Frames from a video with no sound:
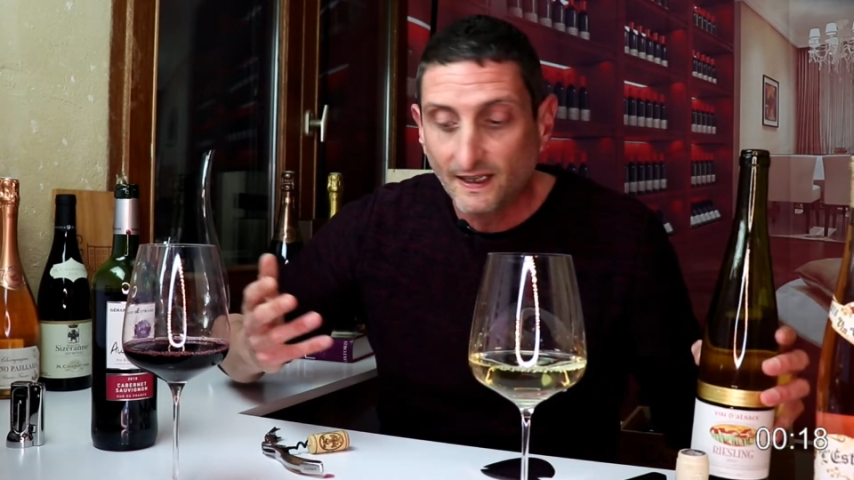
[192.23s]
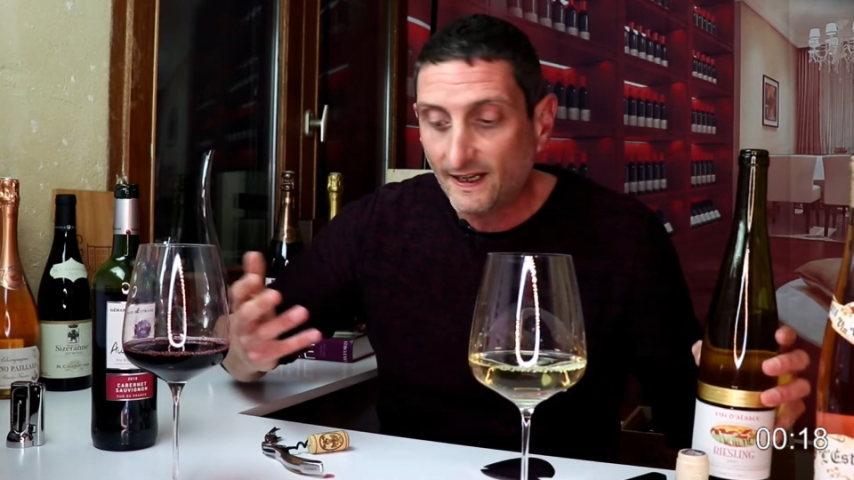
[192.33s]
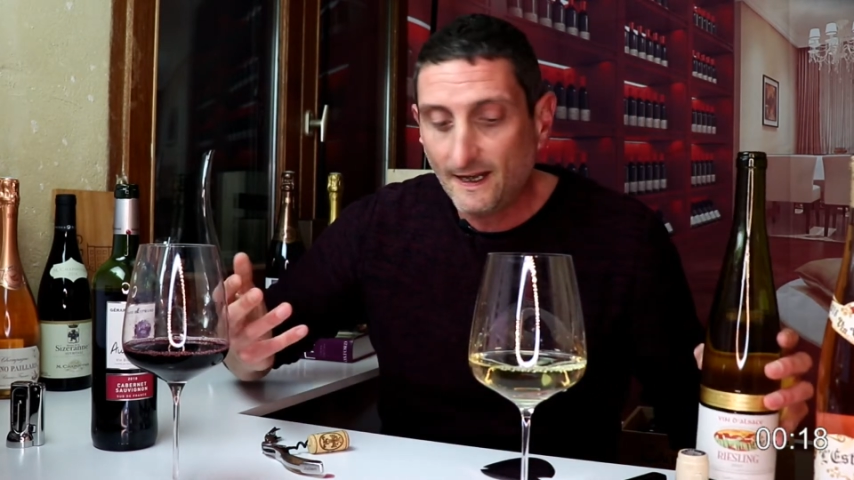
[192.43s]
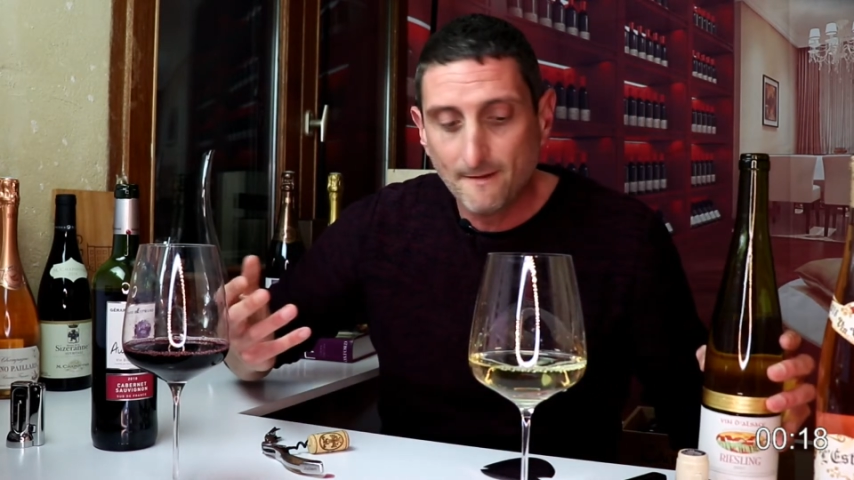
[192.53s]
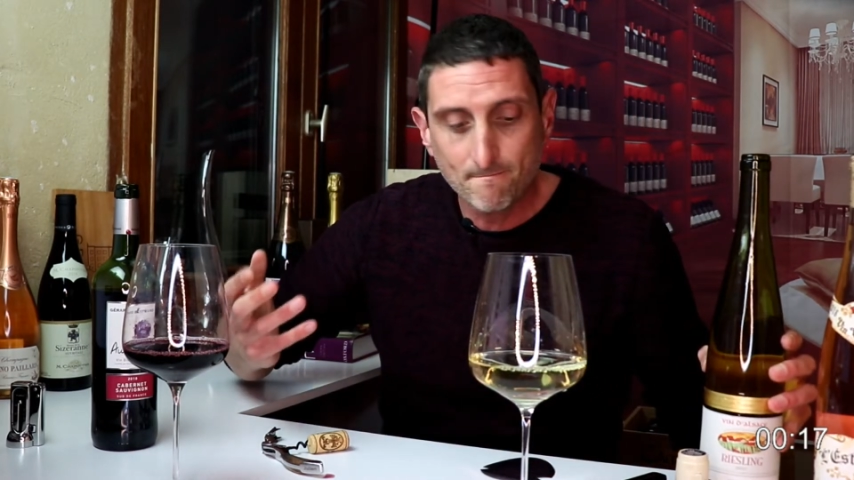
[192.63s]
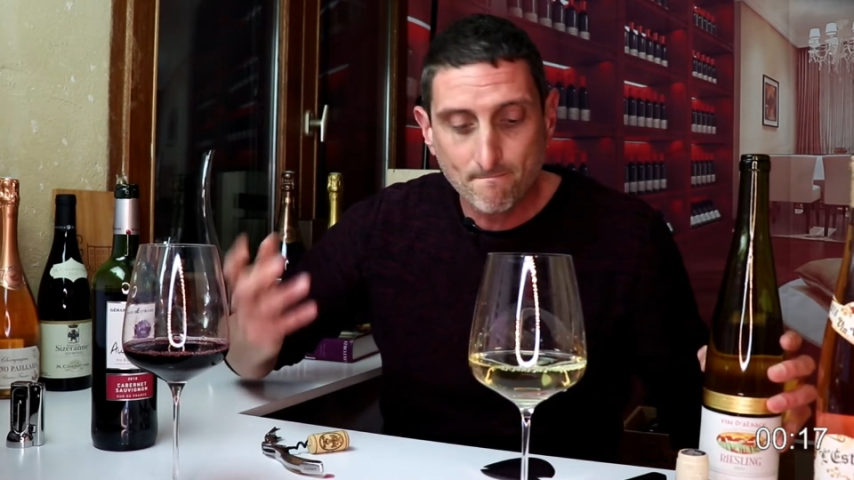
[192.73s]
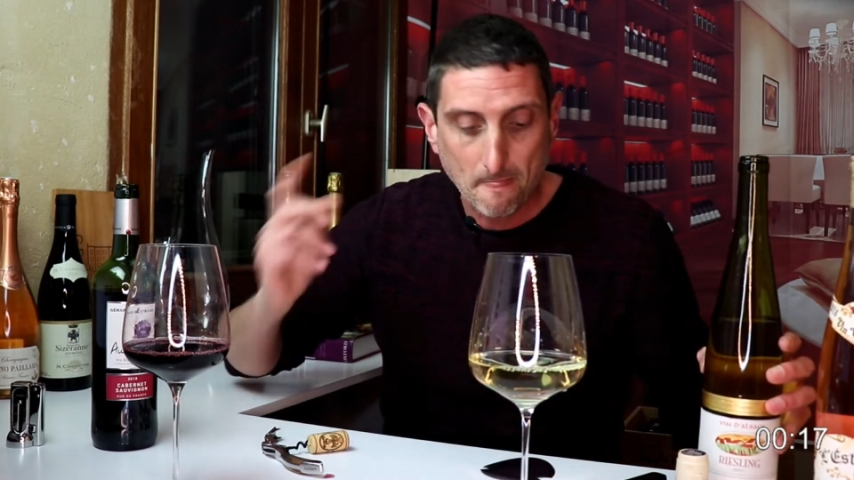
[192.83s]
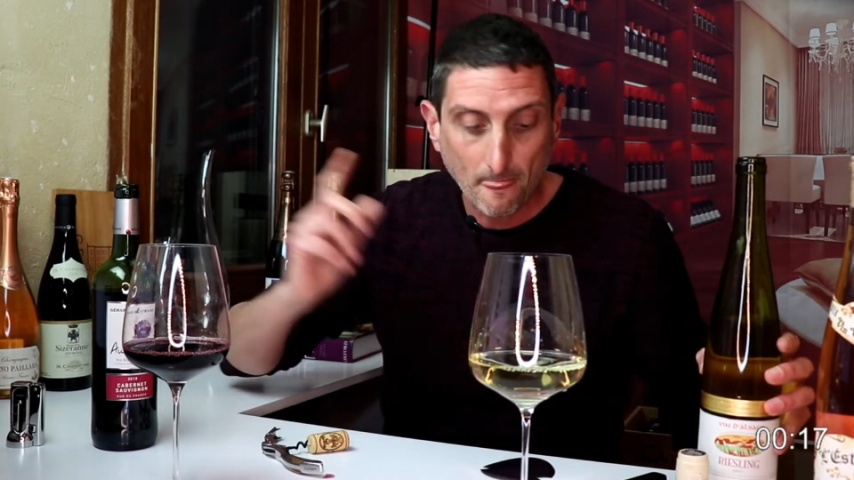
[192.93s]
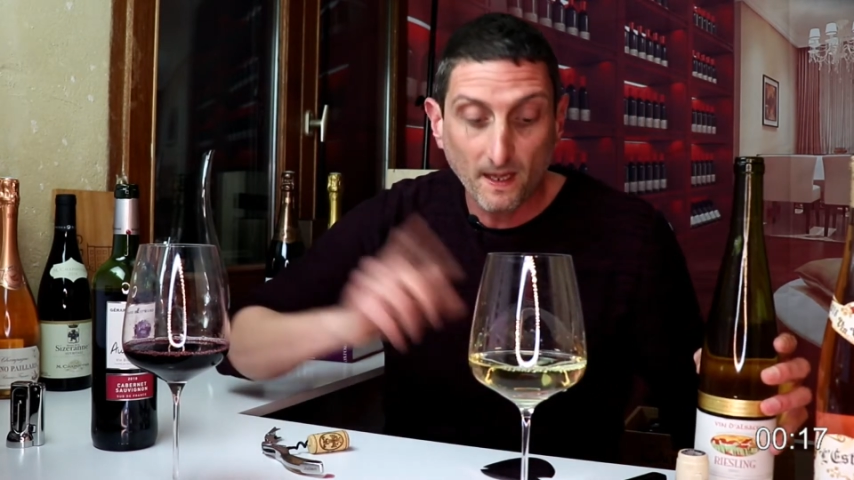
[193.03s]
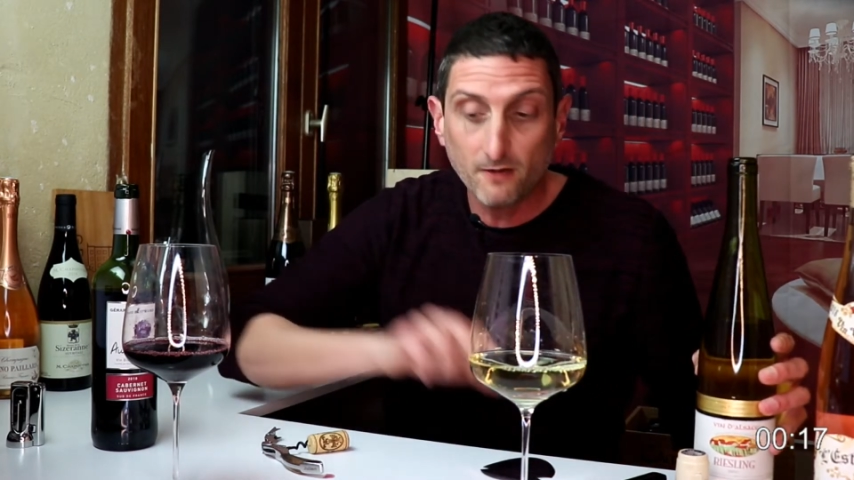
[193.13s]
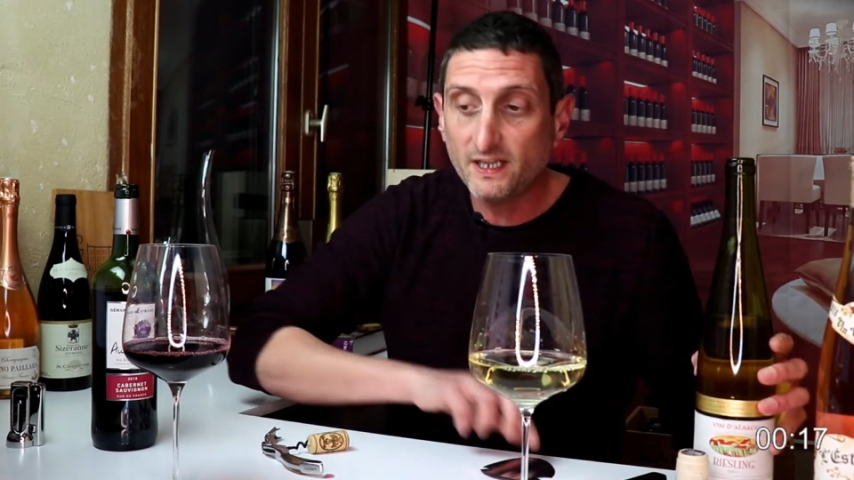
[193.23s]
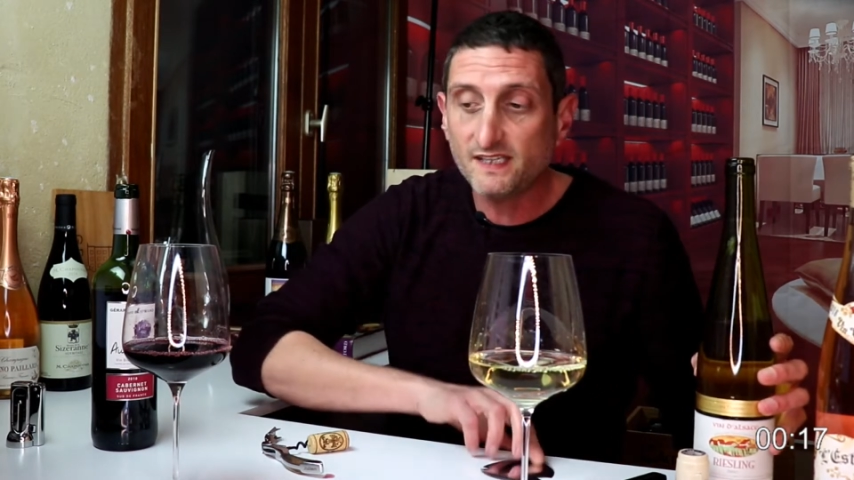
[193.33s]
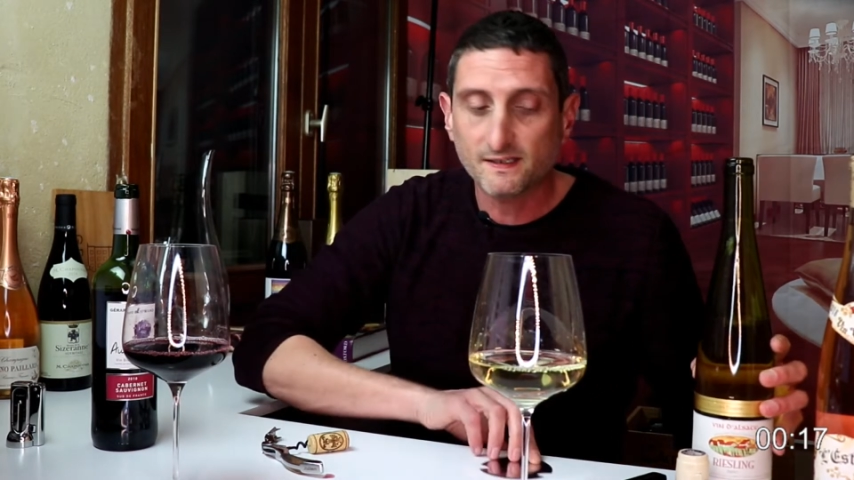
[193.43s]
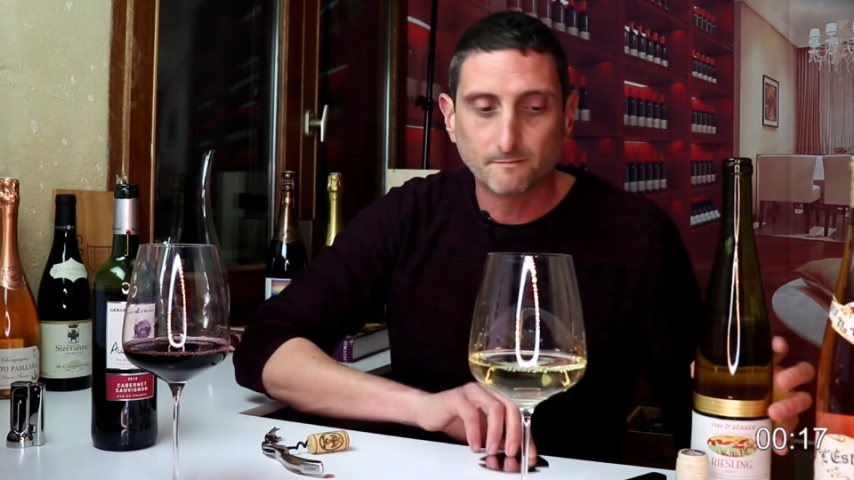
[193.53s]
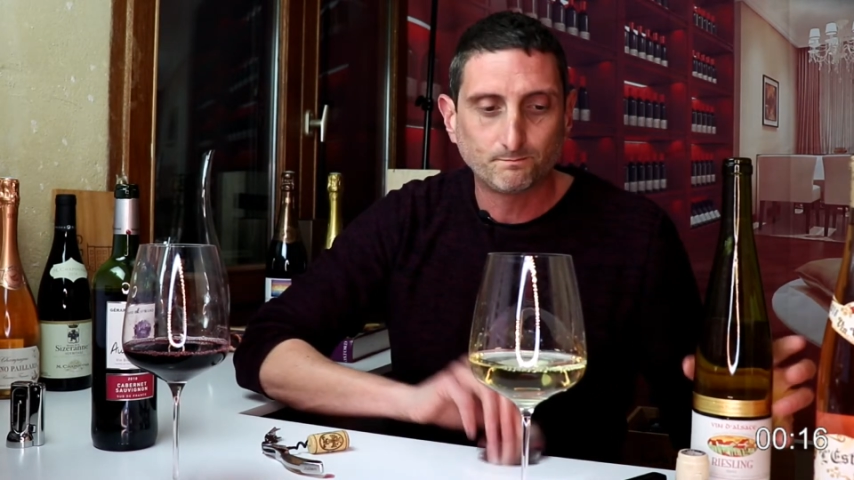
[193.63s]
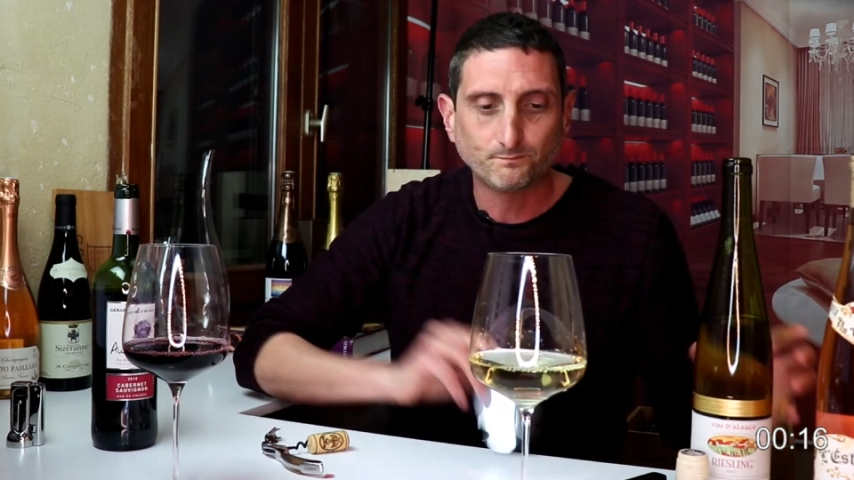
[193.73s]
um, there is